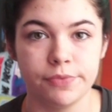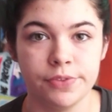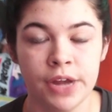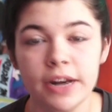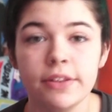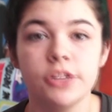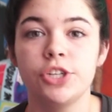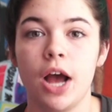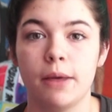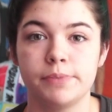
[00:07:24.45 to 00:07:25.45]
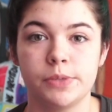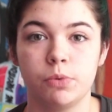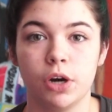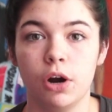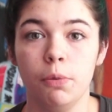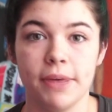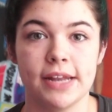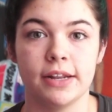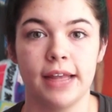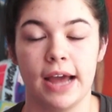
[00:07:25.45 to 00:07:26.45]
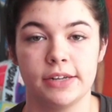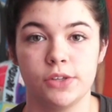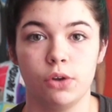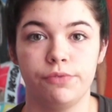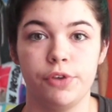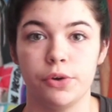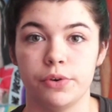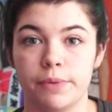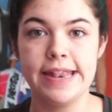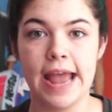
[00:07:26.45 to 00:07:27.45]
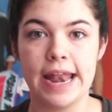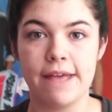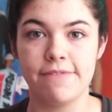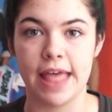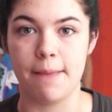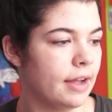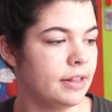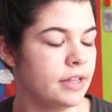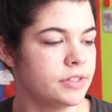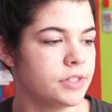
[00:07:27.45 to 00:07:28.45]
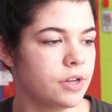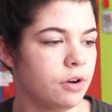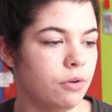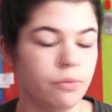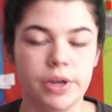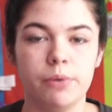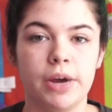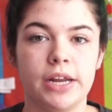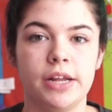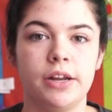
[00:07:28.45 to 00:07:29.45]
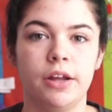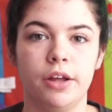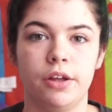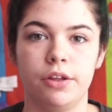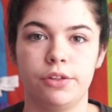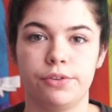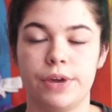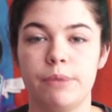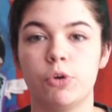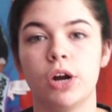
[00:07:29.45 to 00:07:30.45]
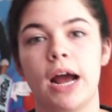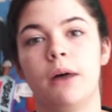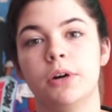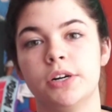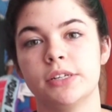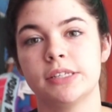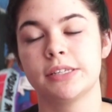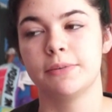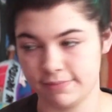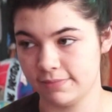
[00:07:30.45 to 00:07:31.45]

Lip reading: None of the shops were open that sold food. None of them. And then so we waited 3 more hours.